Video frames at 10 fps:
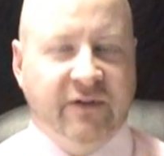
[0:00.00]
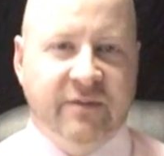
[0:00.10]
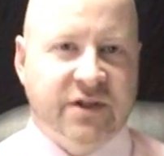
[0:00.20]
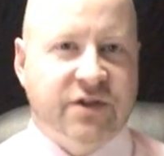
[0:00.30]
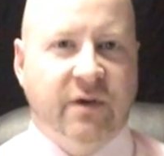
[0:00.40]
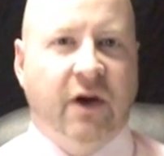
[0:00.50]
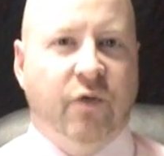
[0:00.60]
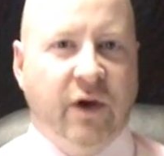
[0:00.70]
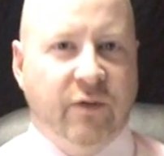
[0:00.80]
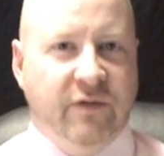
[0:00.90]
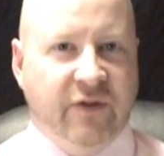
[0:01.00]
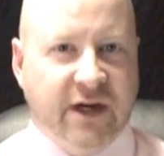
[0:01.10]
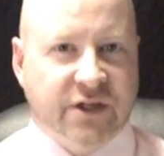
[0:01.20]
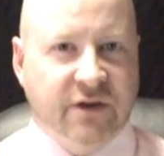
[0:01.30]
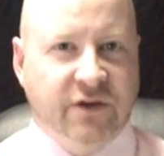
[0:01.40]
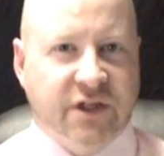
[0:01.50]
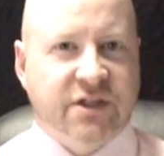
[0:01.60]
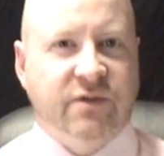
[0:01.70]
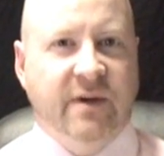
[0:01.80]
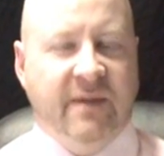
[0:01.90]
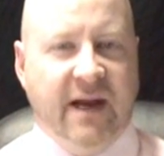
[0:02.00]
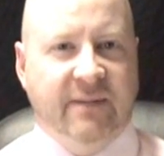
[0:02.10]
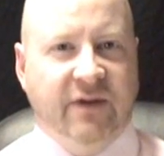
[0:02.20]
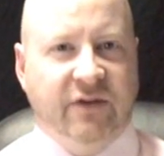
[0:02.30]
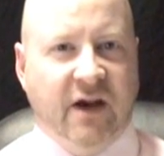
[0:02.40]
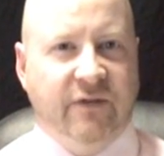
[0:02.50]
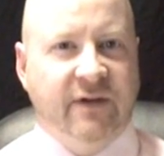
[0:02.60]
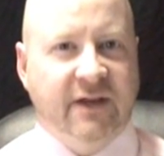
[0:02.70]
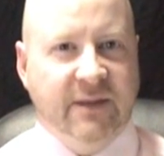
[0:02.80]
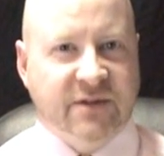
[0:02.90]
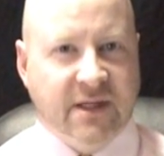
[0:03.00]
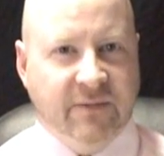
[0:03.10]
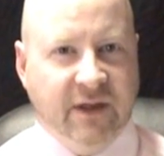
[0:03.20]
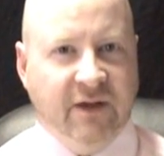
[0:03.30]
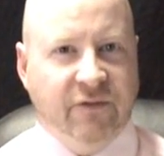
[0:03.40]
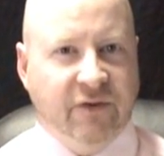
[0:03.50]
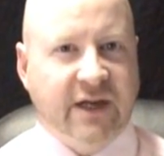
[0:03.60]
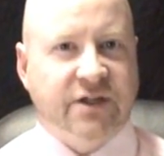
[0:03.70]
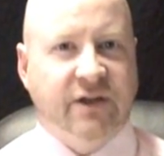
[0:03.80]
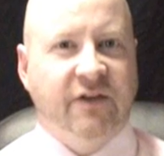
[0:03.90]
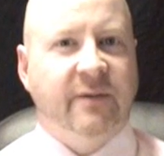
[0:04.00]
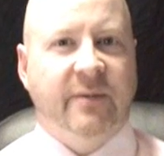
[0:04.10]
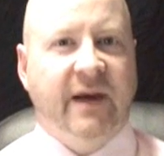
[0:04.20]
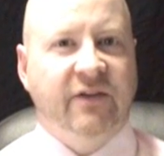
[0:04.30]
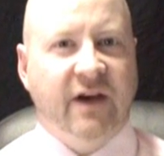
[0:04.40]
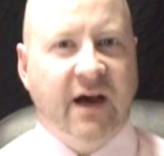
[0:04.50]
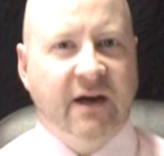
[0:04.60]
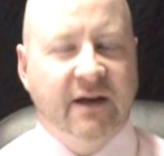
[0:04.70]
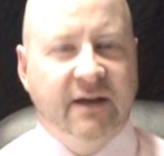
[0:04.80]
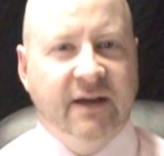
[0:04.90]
If I'm just doing a quick refresher just to remind myself and keep something fresh on the tip of my tongue,